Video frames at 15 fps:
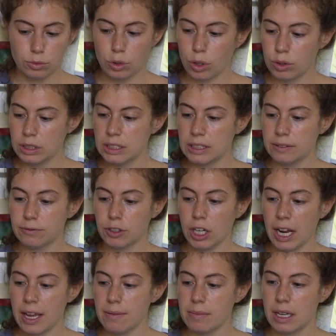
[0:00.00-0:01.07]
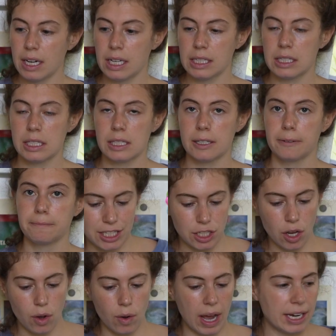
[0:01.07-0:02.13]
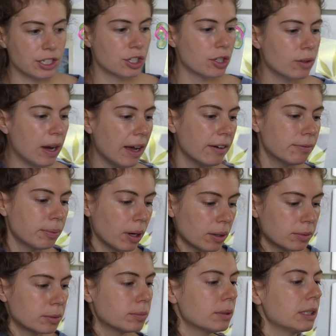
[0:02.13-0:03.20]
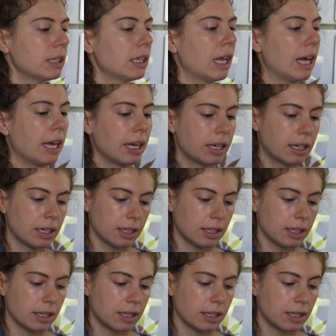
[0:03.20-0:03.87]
Throw these in for 8 minutes. So I do have probably like